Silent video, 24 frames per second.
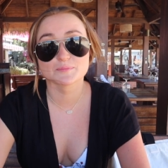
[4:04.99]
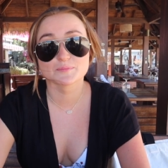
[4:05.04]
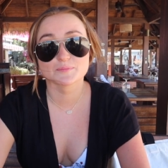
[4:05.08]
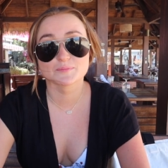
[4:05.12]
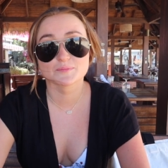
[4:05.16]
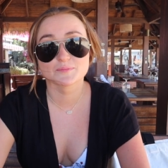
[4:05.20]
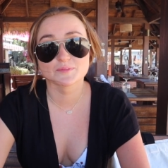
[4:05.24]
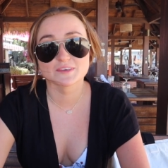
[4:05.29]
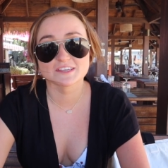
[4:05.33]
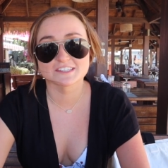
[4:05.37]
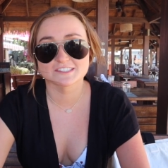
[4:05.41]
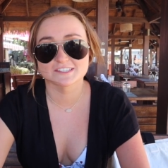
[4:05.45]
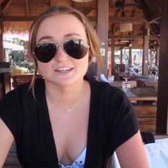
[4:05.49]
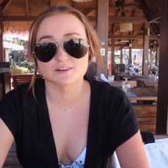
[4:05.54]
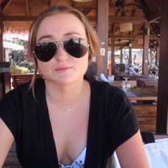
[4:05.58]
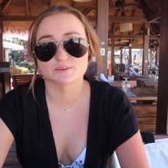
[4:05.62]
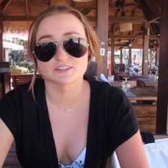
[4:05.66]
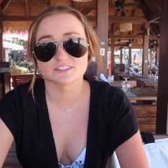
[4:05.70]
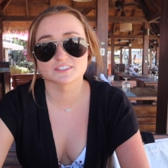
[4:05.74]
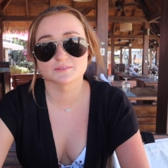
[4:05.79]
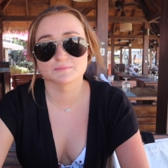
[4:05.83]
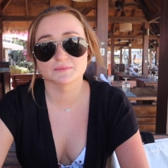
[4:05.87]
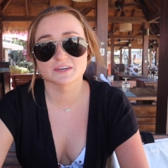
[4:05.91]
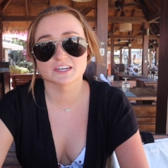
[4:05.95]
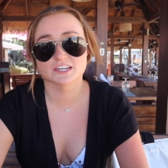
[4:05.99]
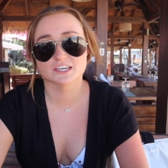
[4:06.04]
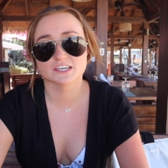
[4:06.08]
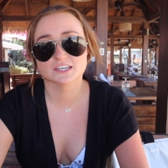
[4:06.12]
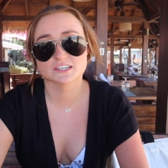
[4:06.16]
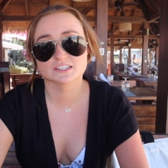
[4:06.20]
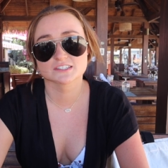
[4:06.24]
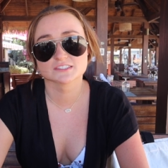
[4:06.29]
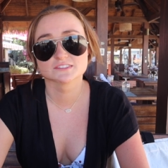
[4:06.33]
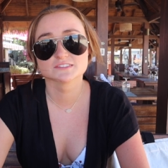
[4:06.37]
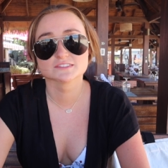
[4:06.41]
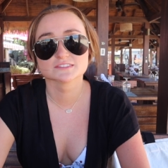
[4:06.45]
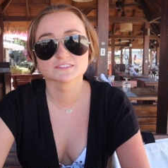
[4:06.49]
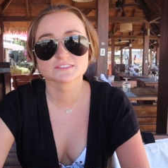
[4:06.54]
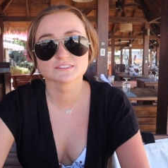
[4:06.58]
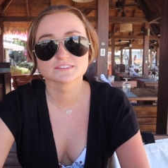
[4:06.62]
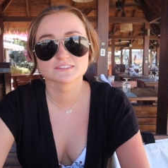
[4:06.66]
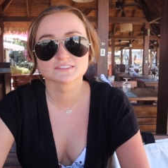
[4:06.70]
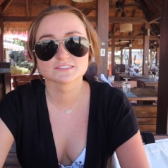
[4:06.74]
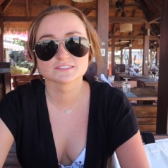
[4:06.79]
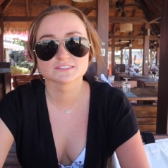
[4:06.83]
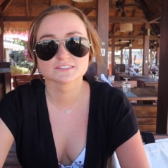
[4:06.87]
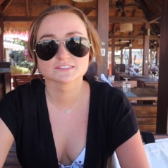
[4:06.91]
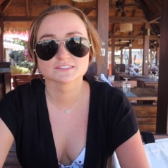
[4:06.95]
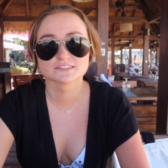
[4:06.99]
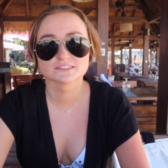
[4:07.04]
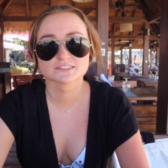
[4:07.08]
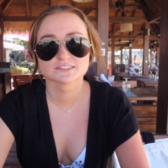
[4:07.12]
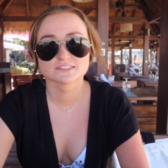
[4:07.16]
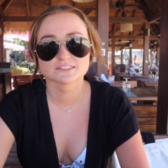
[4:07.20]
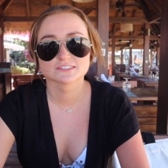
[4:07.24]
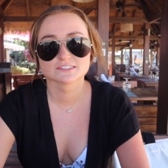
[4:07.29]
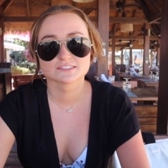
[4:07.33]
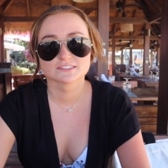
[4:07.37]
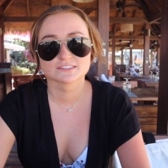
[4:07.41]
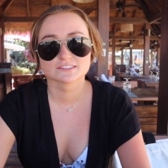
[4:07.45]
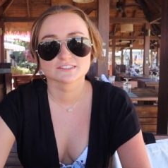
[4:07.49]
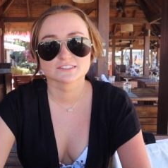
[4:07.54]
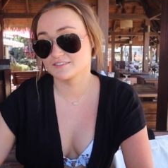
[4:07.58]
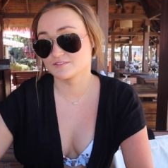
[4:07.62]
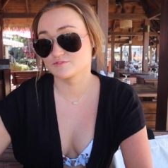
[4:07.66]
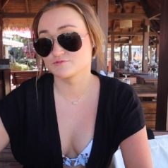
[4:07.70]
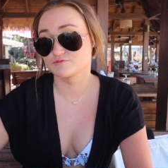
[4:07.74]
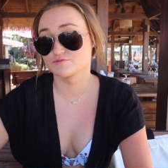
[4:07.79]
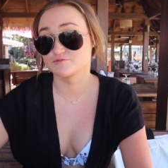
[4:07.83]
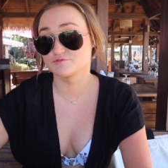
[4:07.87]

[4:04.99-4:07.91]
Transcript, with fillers: Yeah. It's not worth the money. So far. And I,